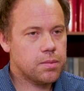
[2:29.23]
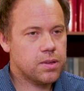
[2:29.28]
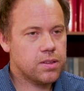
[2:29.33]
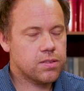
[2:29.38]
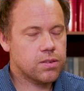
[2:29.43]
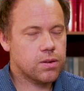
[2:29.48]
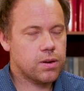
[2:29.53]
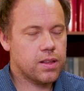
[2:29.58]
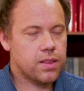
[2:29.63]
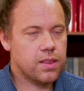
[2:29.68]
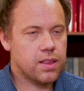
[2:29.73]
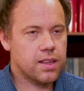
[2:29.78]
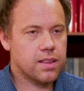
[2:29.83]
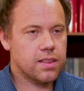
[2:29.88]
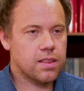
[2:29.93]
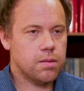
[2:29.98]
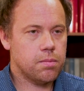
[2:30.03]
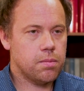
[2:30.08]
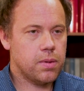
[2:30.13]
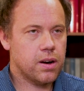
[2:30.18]
And so I
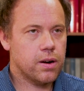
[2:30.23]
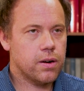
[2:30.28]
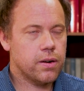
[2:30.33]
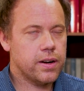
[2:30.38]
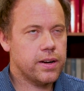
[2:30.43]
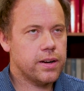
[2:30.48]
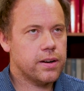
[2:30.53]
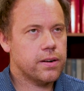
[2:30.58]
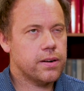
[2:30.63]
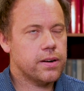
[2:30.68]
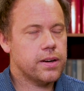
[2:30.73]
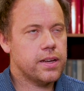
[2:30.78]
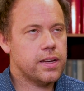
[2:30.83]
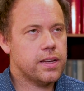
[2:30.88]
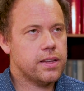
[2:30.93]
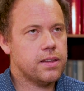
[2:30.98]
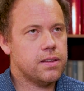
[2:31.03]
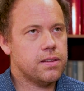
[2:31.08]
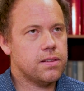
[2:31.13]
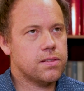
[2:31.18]
think the barrier
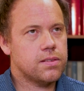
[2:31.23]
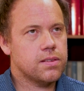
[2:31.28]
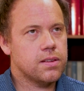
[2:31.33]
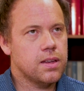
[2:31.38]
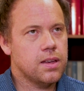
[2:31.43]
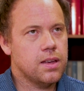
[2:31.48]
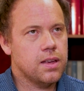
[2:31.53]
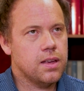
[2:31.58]
is